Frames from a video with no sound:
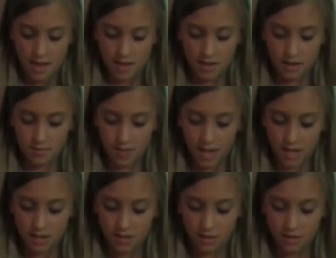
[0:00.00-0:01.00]
an
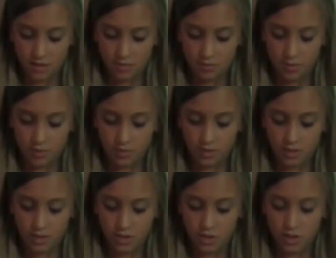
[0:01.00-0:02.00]
ambassador
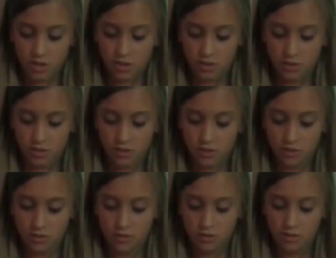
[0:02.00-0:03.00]
between
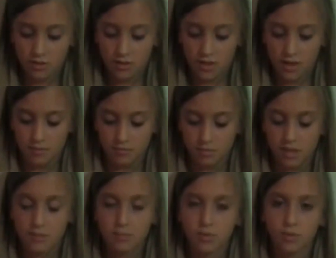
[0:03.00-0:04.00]
gingers and
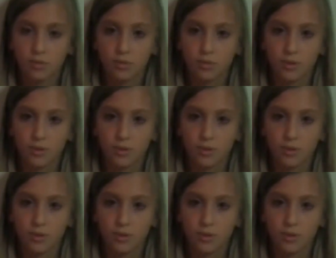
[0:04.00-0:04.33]
people